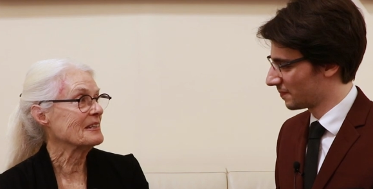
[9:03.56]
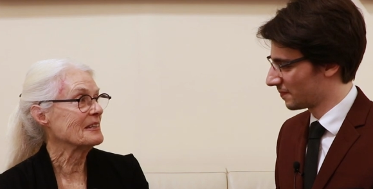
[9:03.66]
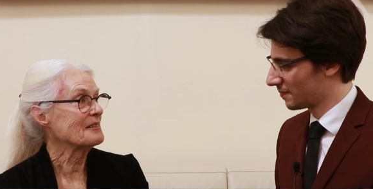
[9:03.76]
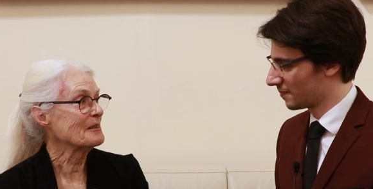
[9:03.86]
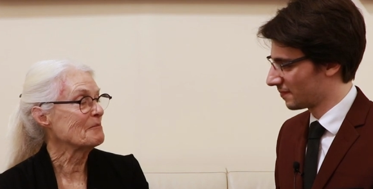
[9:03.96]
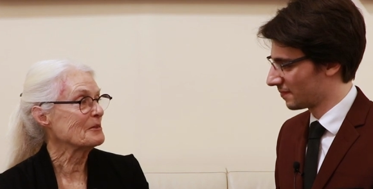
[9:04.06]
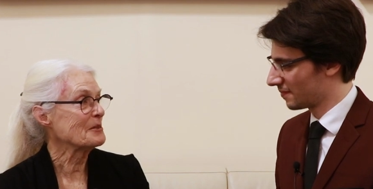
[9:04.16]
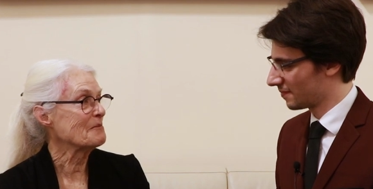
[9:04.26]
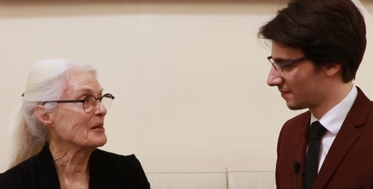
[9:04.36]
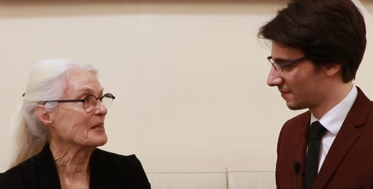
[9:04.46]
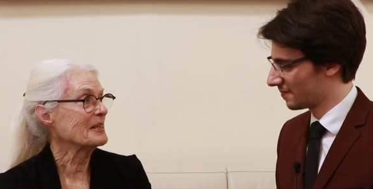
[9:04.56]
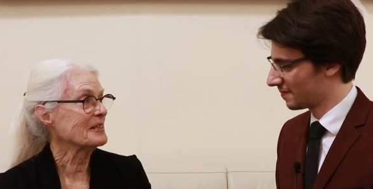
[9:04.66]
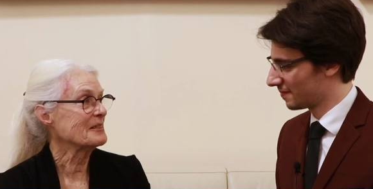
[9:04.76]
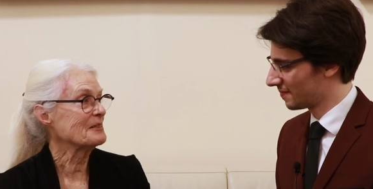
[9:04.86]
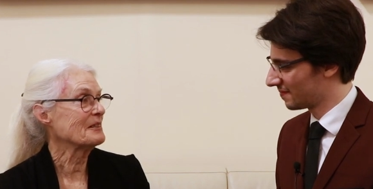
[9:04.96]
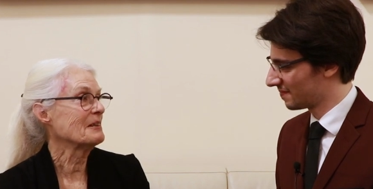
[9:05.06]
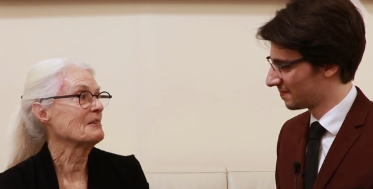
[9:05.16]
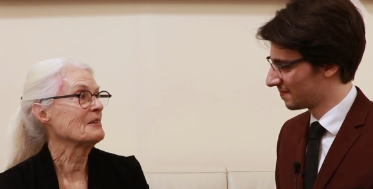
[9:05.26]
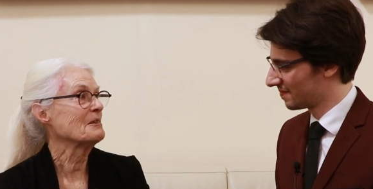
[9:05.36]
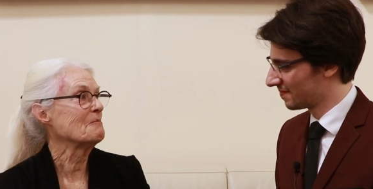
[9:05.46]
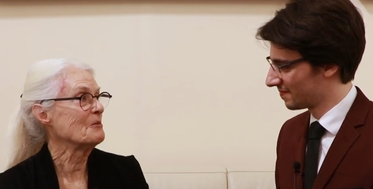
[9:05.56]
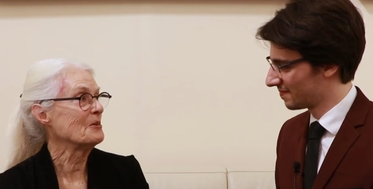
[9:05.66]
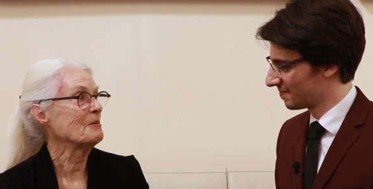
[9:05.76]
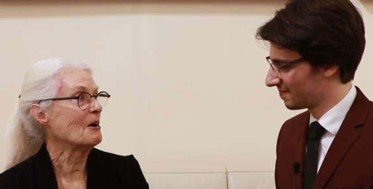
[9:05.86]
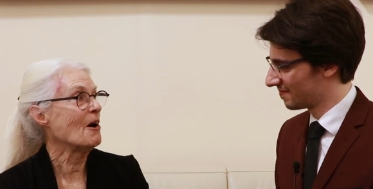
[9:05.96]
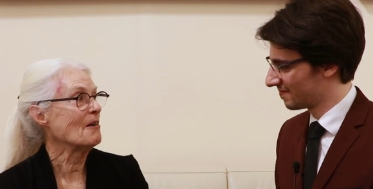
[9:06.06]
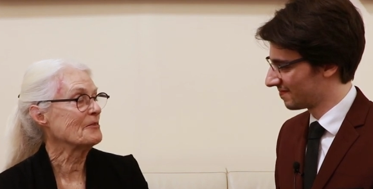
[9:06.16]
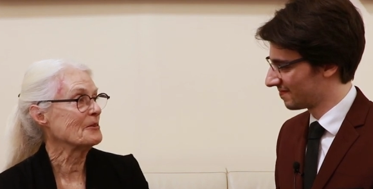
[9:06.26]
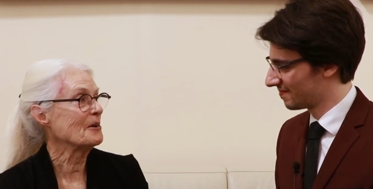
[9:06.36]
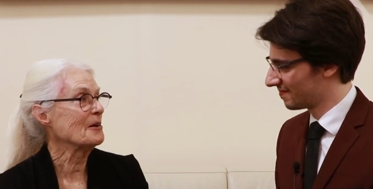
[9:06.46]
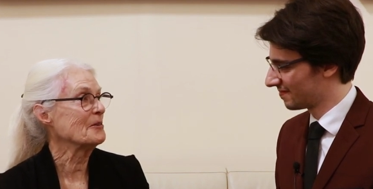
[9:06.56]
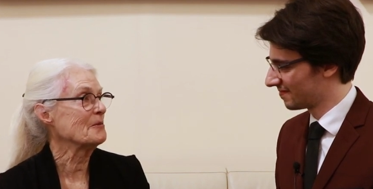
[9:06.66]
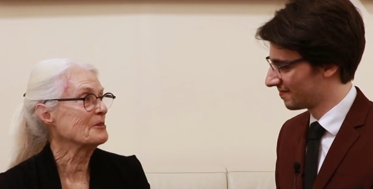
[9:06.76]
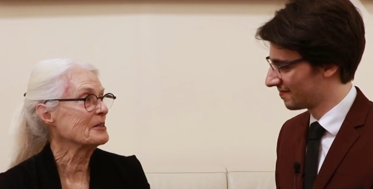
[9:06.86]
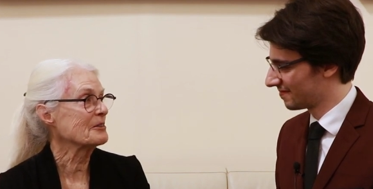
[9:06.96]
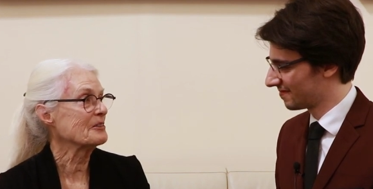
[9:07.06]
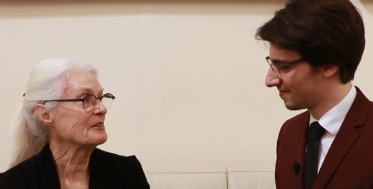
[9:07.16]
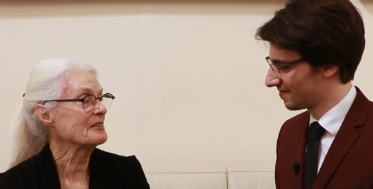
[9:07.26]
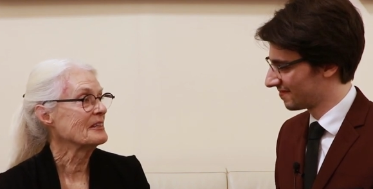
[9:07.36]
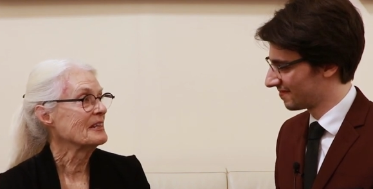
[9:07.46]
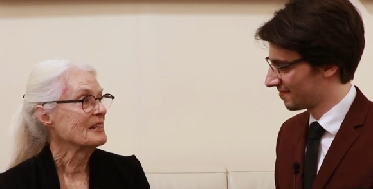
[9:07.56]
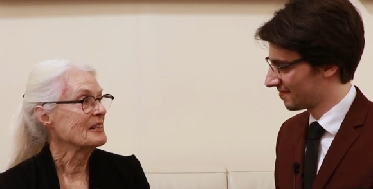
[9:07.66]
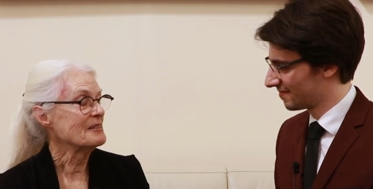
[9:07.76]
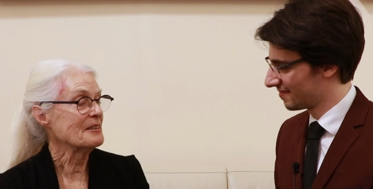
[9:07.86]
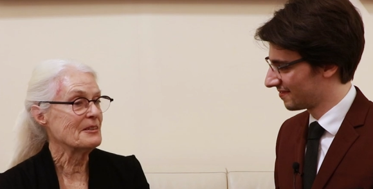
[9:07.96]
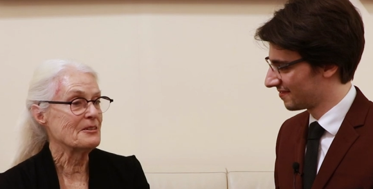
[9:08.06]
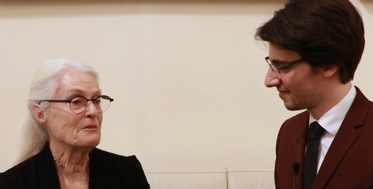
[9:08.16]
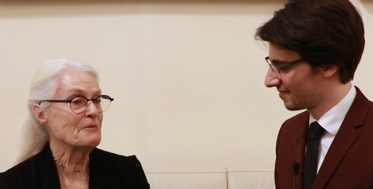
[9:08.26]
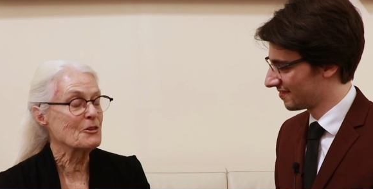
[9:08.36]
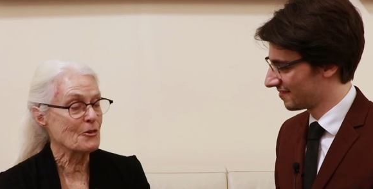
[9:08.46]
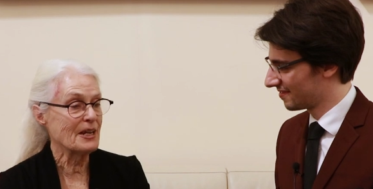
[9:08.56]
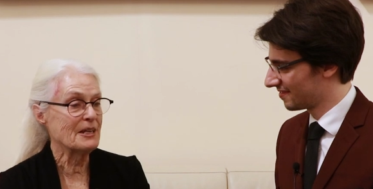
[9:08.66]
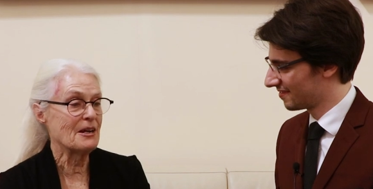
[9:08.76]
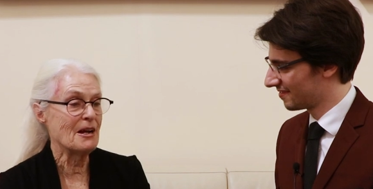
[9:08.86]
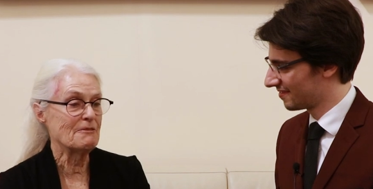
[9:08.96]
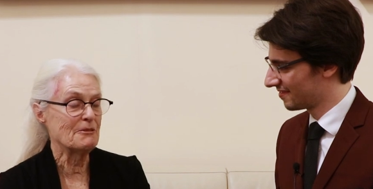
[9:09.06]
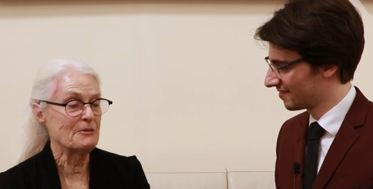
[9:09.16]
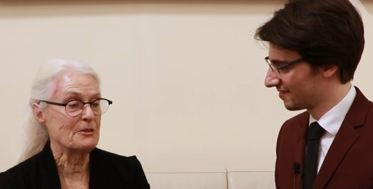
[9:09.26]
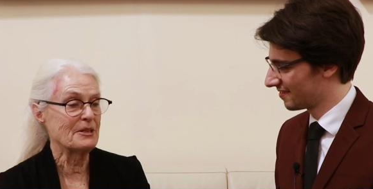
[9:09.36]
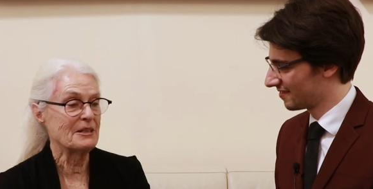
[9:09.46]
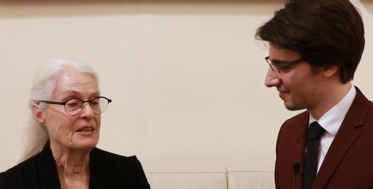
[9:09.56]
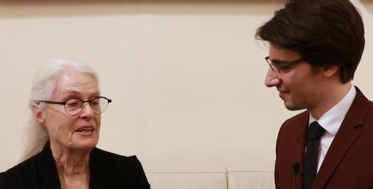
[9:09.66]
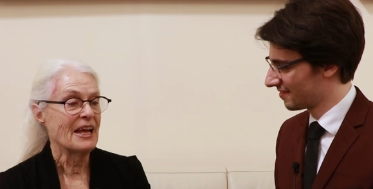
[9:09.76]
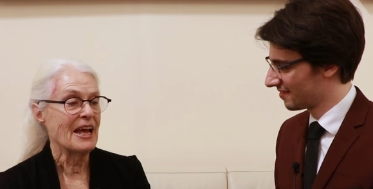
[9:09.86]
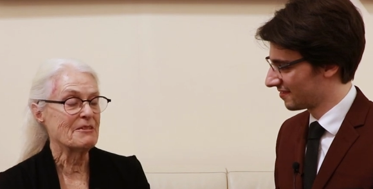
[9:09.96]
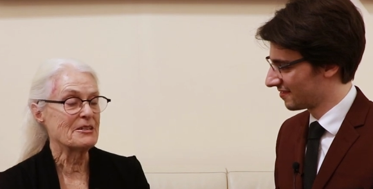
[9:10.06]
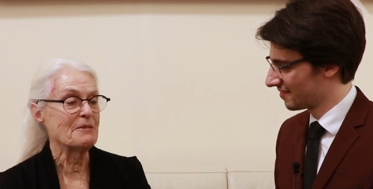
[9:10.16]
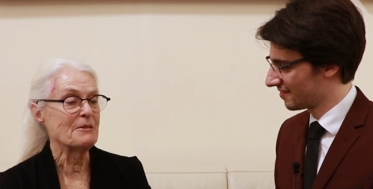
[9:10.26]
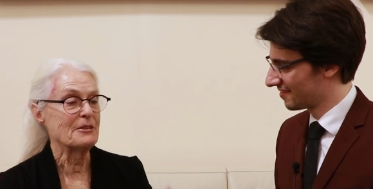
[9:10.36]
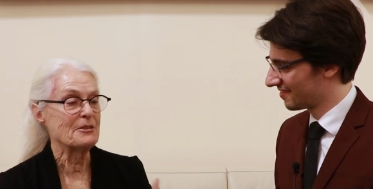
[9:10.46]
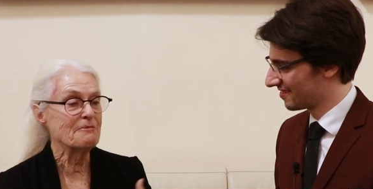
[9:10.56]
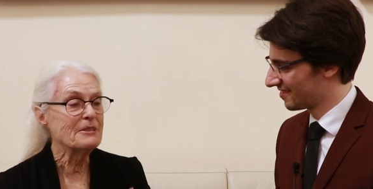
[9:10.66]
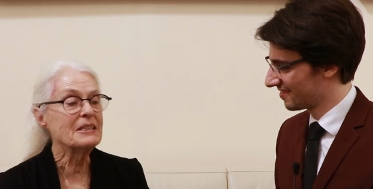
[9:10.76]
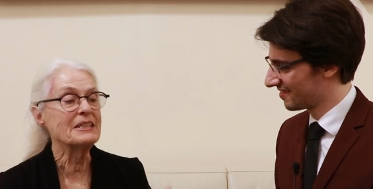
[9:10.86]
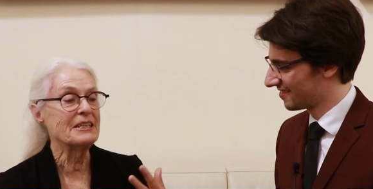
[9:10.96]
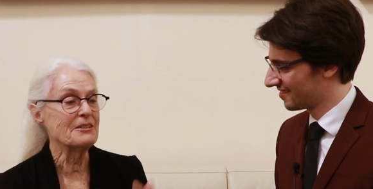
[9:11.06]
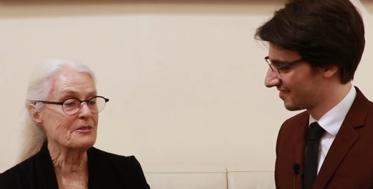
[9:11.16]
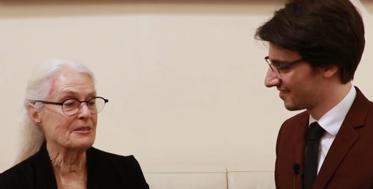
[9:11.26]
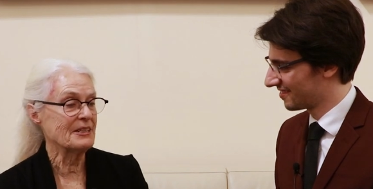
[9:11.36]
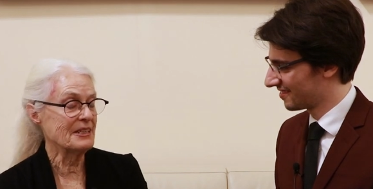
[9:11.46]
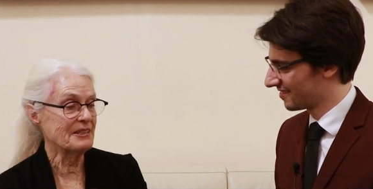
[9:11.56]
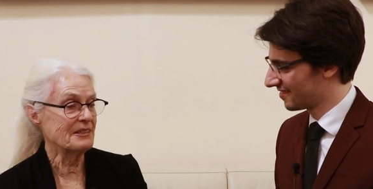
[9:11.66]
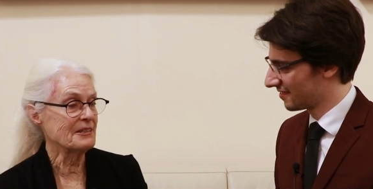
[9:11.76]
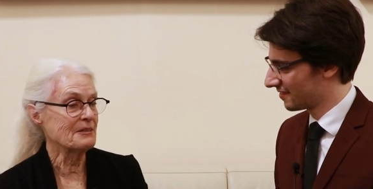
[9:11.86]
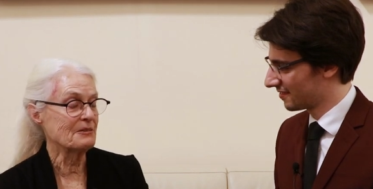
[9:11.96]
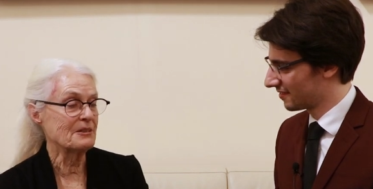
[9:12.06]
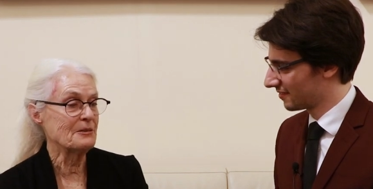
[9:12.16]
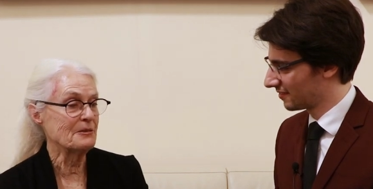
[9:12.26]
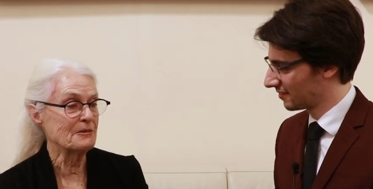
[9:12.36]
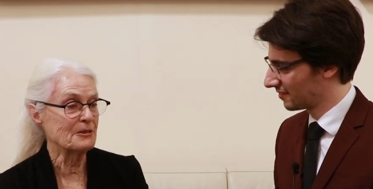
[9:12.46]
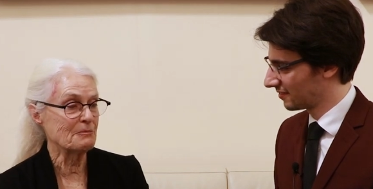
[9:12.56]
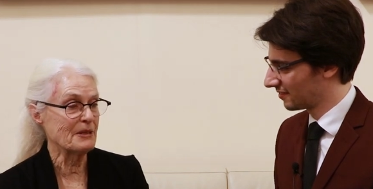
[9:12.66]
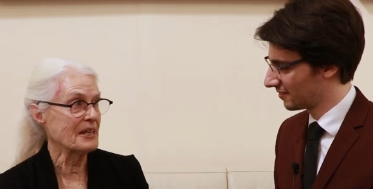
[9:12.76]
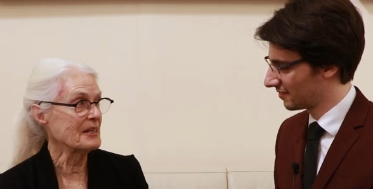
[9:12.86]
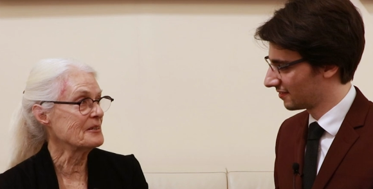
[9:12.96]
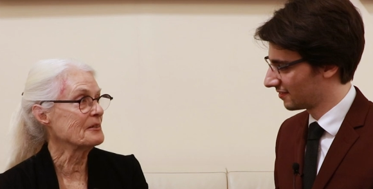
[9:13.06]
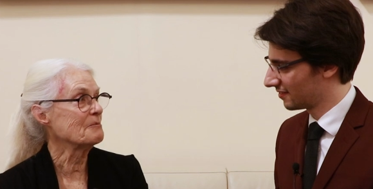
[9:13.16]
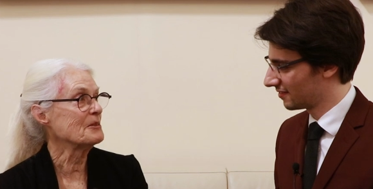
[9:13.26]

Speaker 1: the simpler the model is, the more off you are in the predictions. And so there's a big trade-off between having something that's really easy to explain to